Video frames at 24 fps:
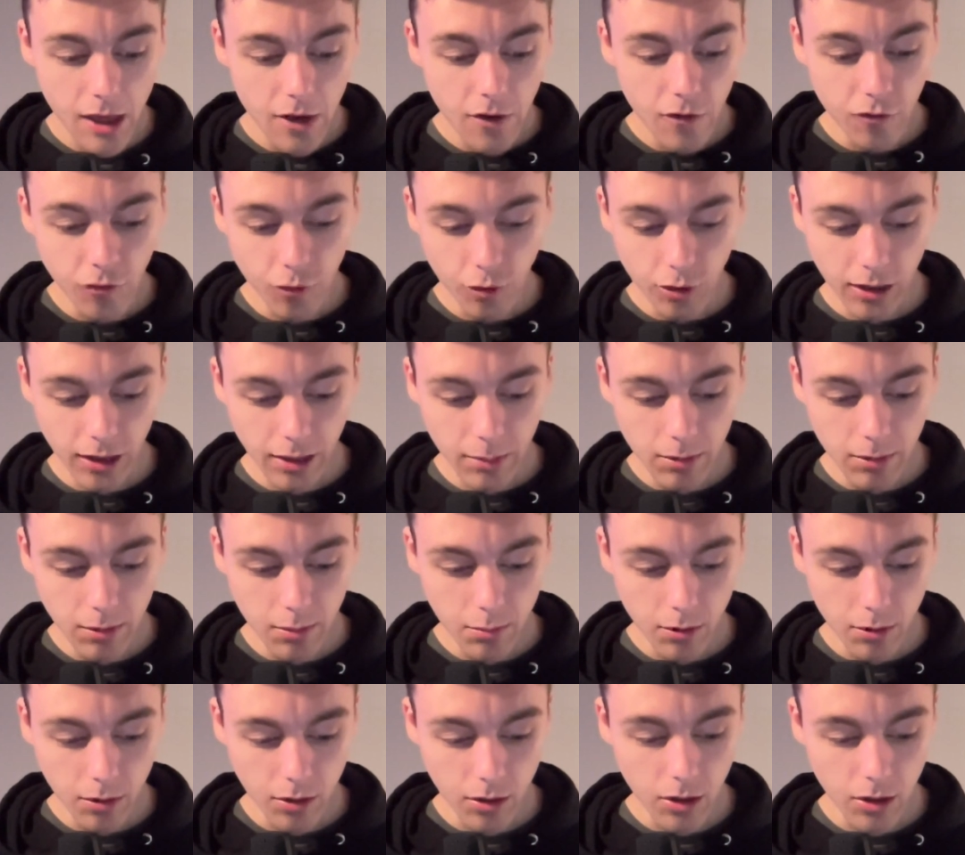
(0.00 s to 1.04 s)
for game
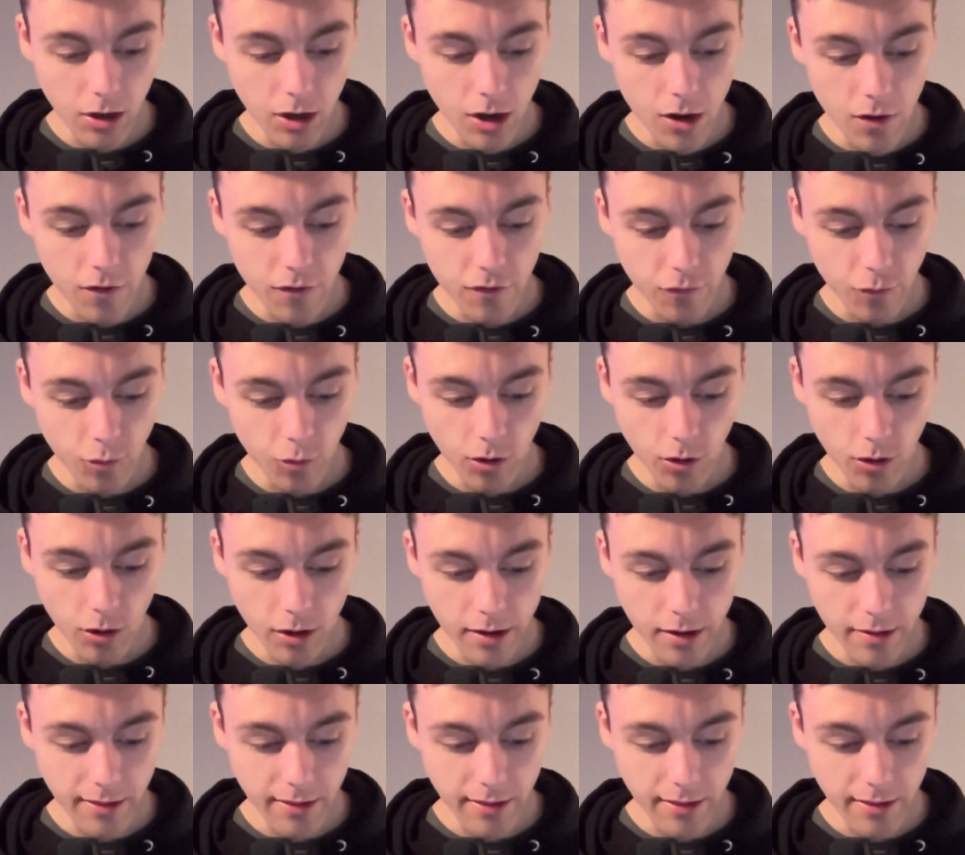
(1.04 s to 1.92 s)
number 4,